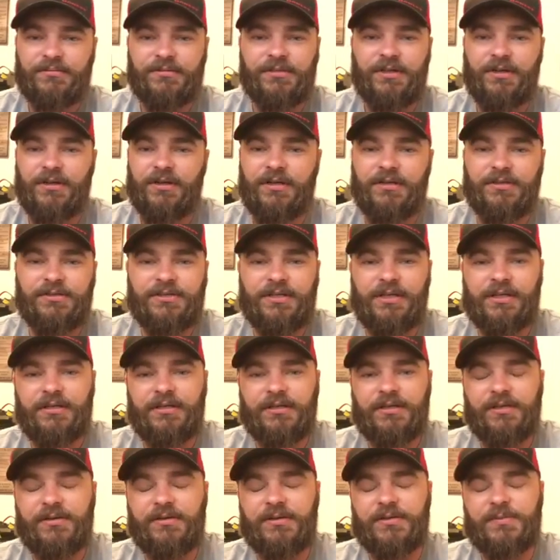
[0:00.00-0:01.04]
Sorry. Check
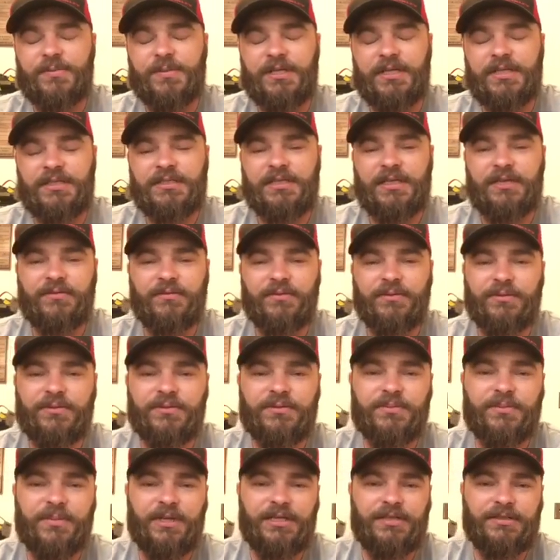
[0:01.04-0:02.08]
your USPSA
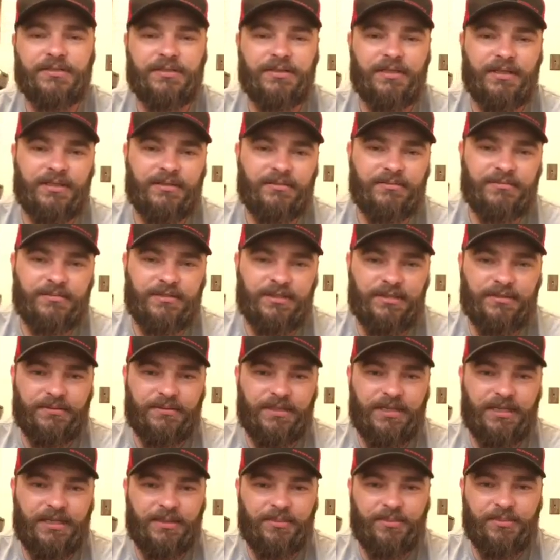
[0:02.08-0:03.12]
rules and make sure that
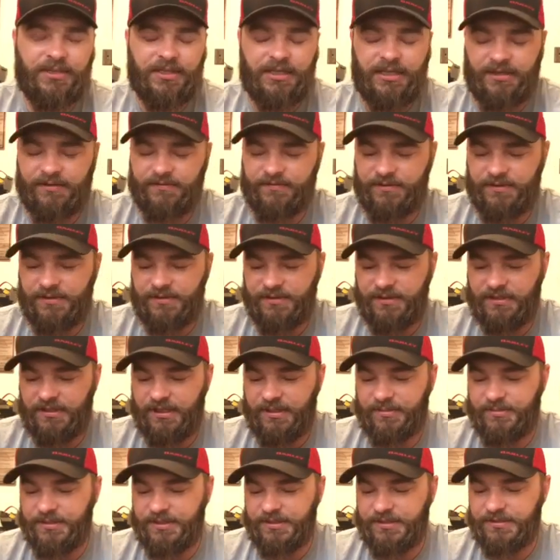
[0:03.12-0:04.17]
they apply for your
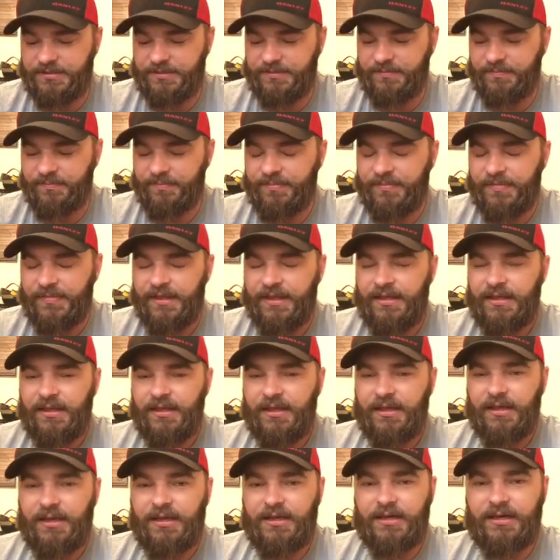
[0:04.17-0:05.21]
competition.
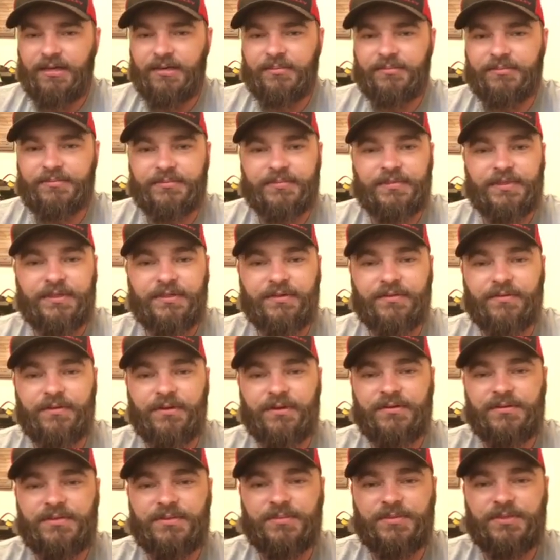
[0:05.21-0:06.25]
I'm going to
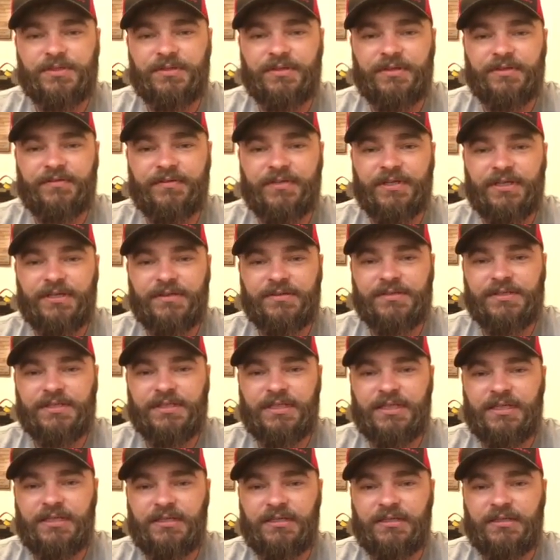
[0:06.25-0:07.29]
throw in some shooting videos at
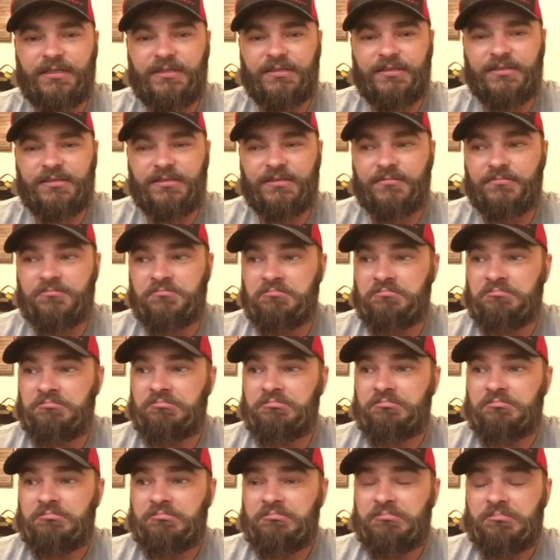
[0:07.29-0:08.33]
the end of this.
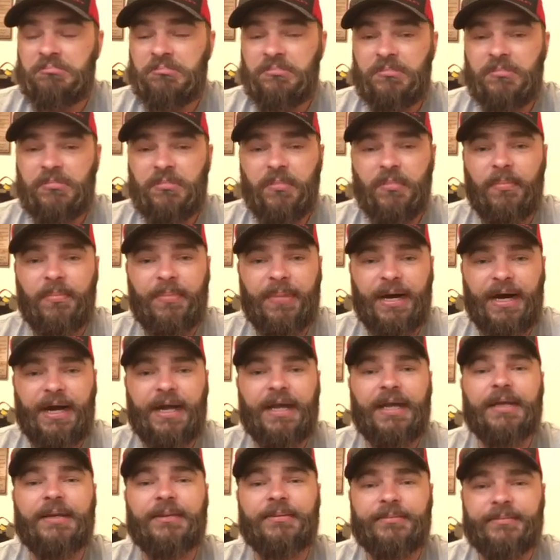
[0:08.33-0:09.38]
Buy
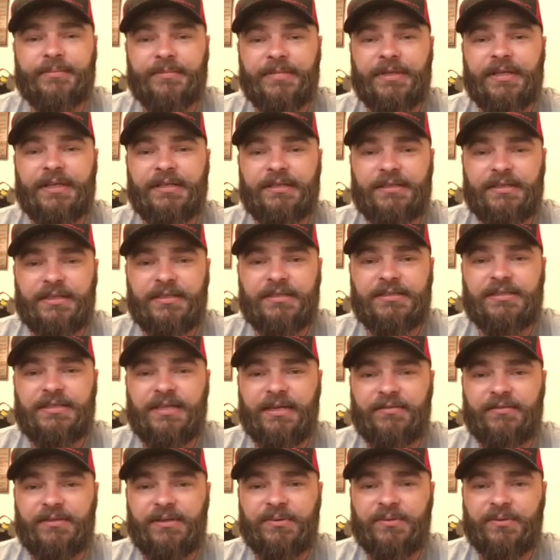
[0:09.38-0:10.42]
it. It's
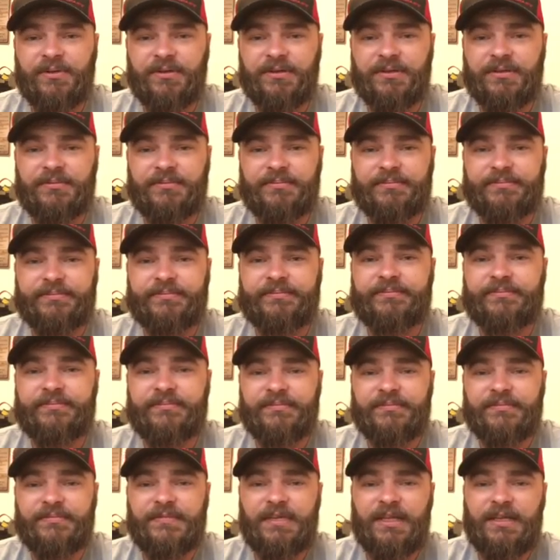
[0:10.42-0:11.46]
definitely worth it.
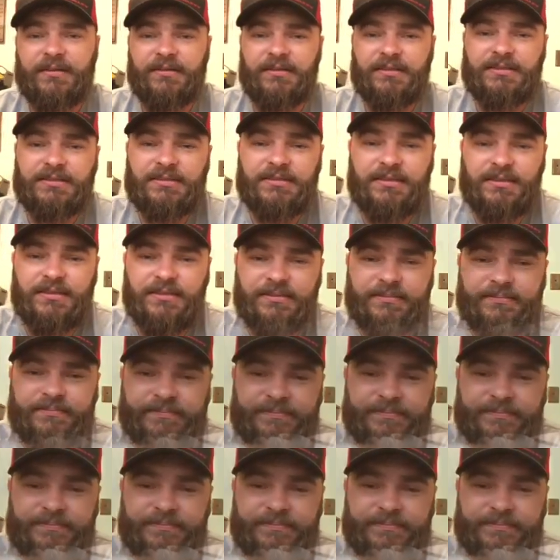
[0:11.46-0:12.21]
Take her easy, y'all.